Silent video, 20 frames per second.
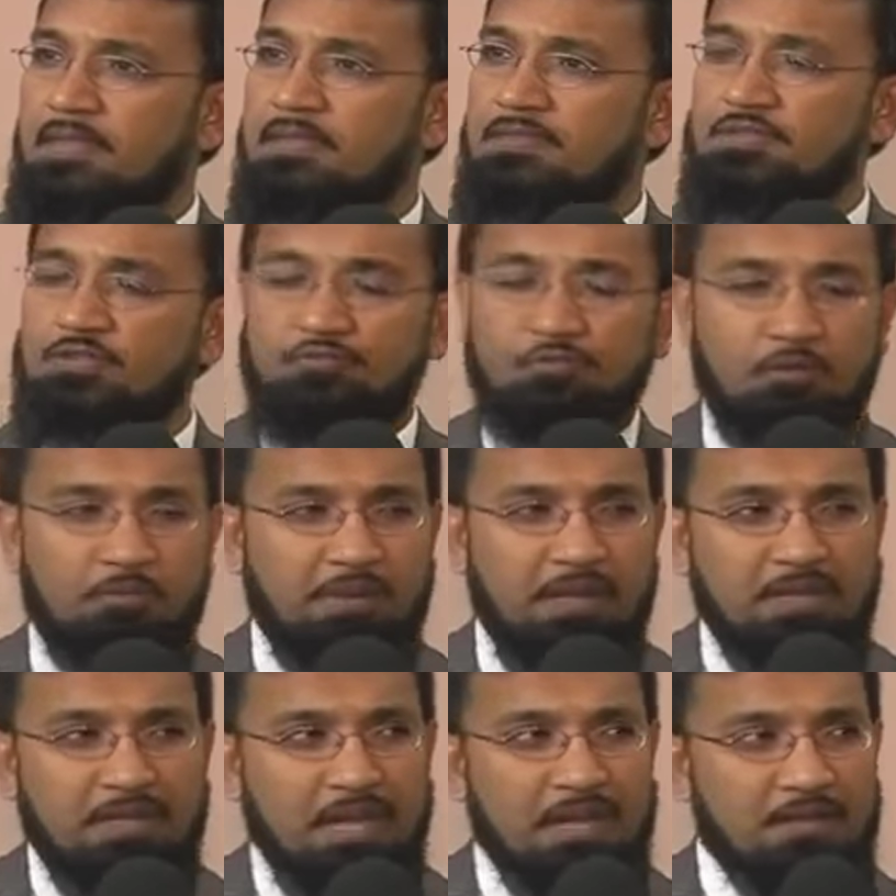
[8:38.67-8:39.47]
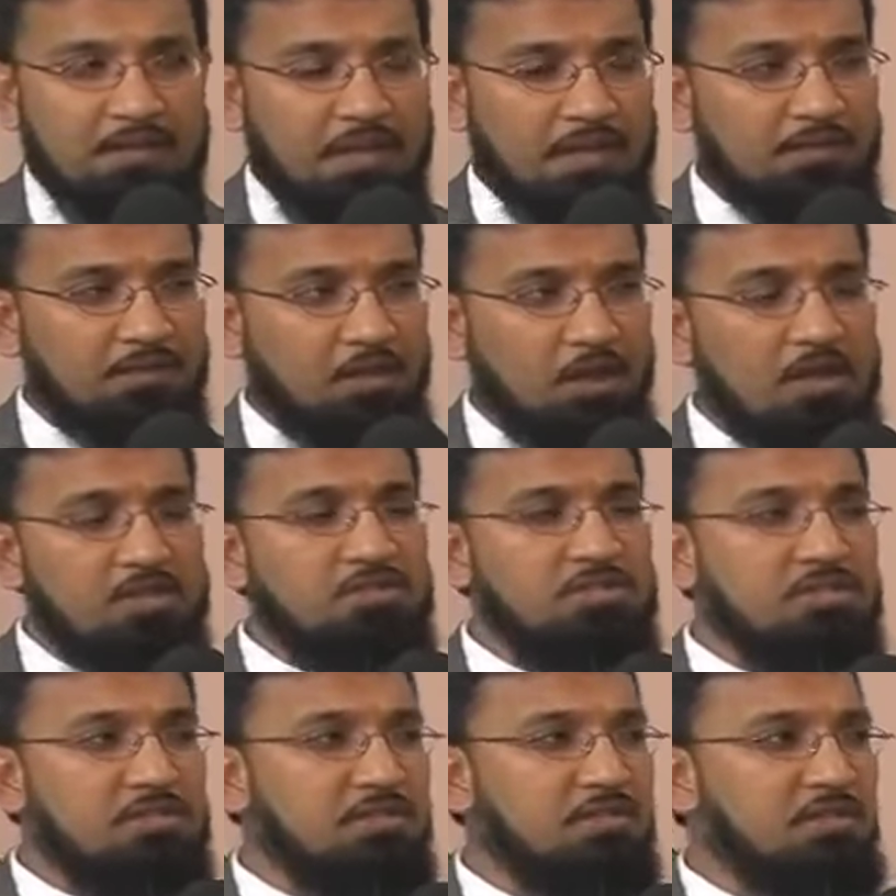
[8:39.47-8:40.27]
So for me, that
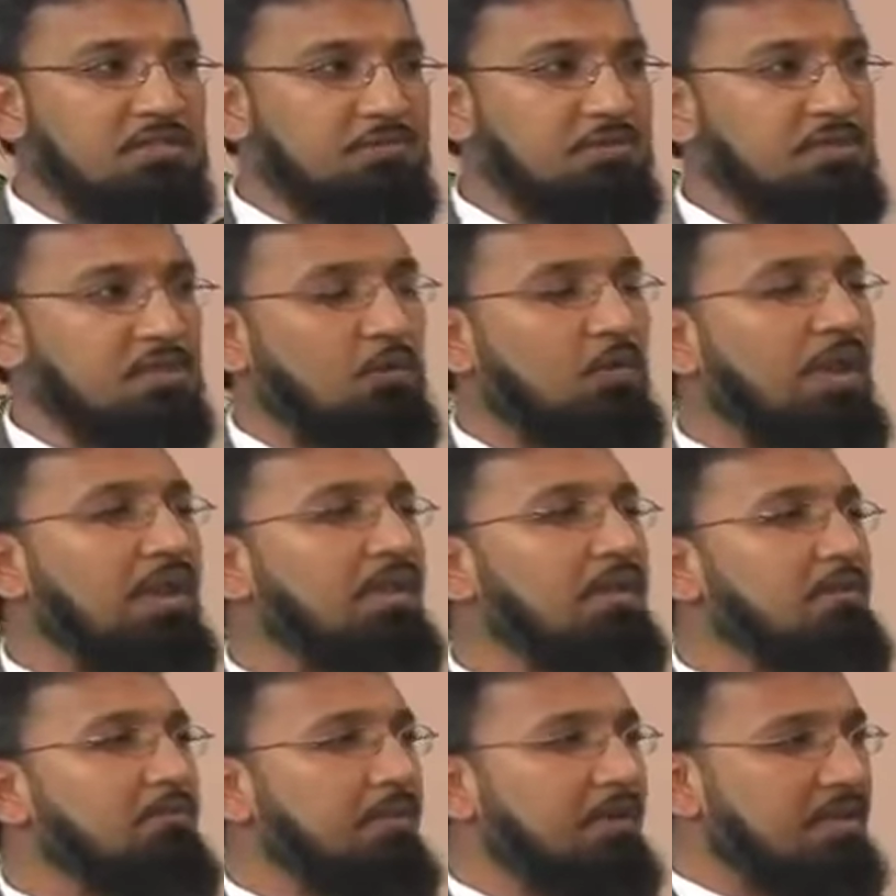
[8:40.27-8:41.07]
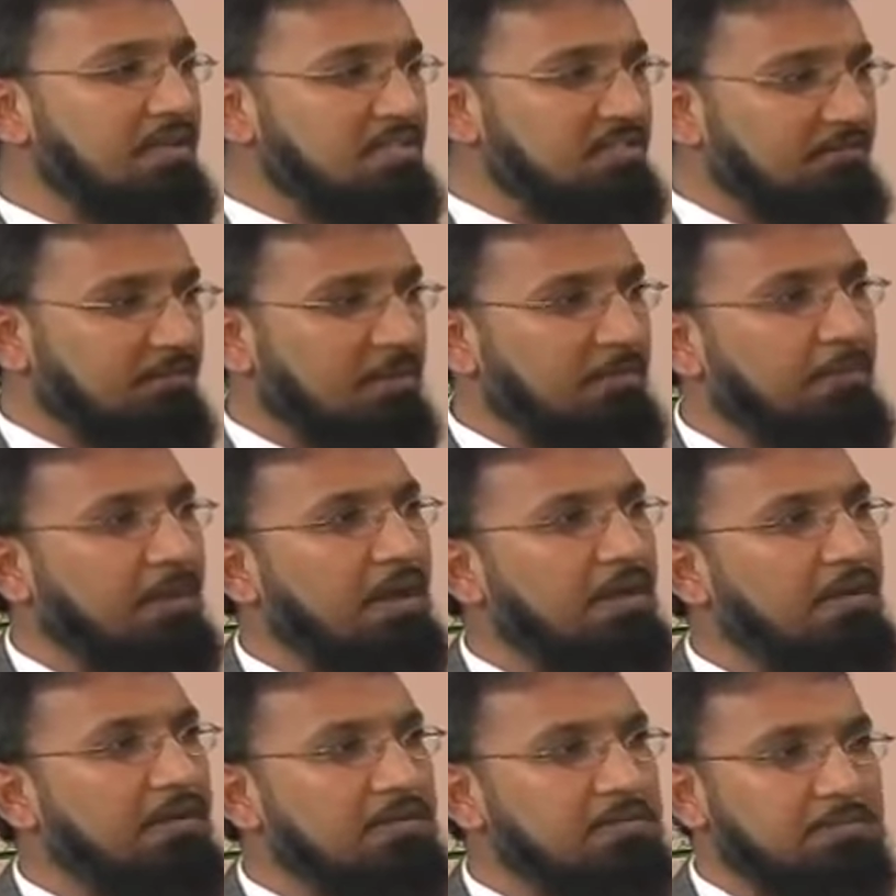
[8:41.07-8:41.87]
consciousness was awakened because of my
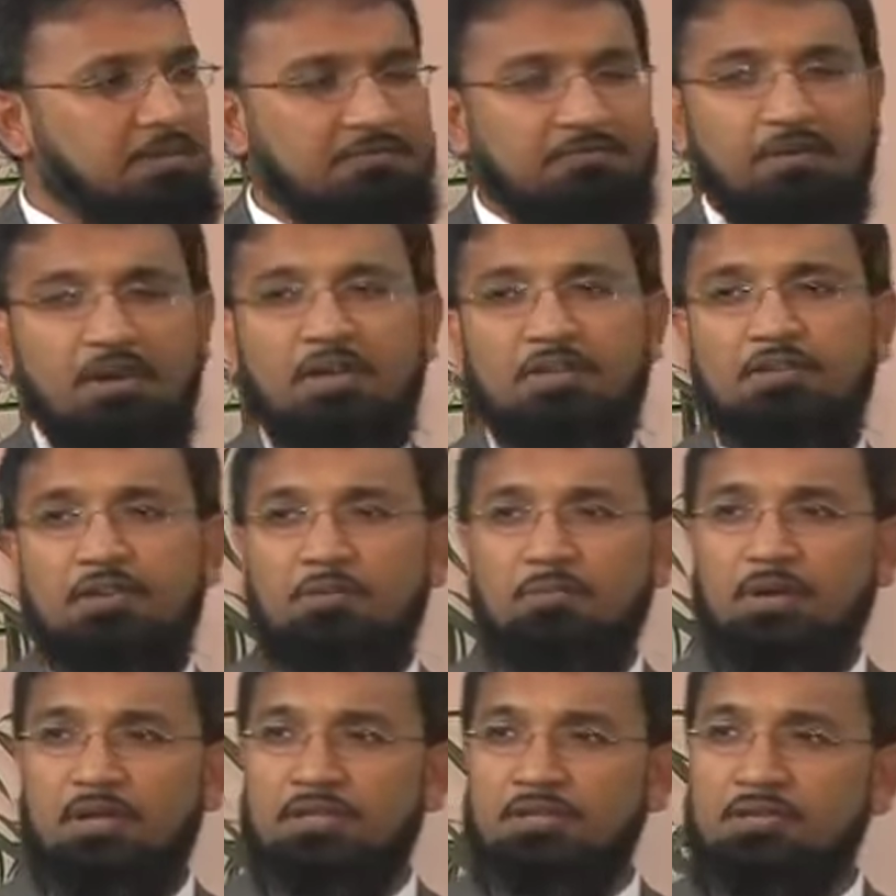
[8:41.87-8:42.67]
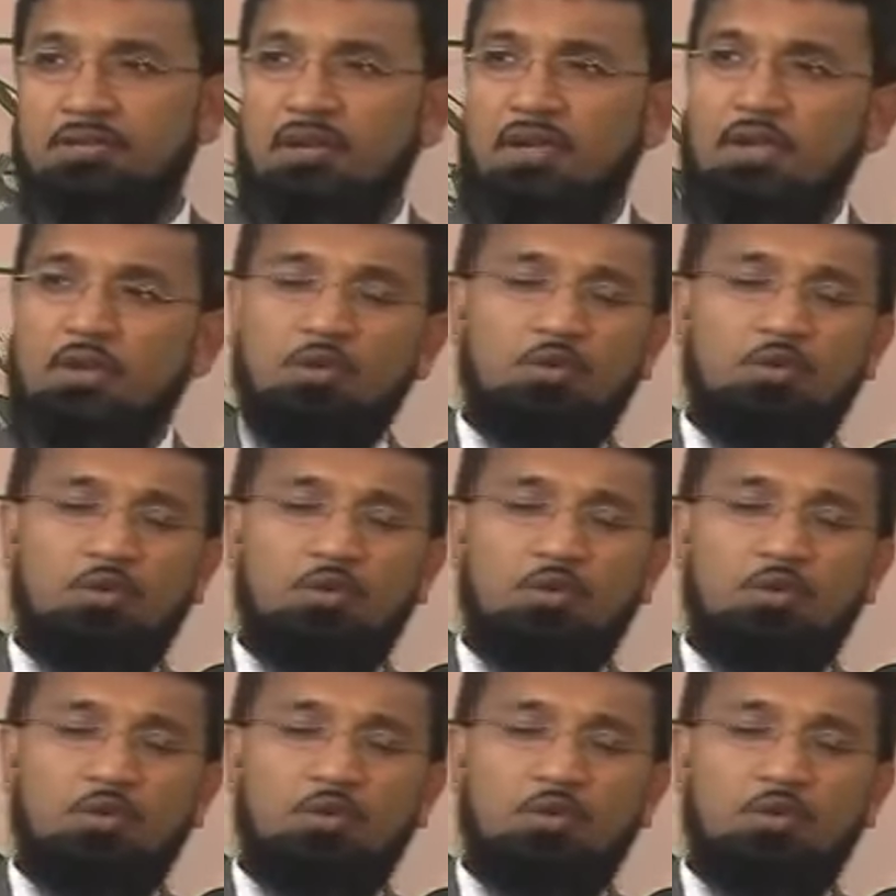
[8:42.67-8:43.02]
parents, my father and mother,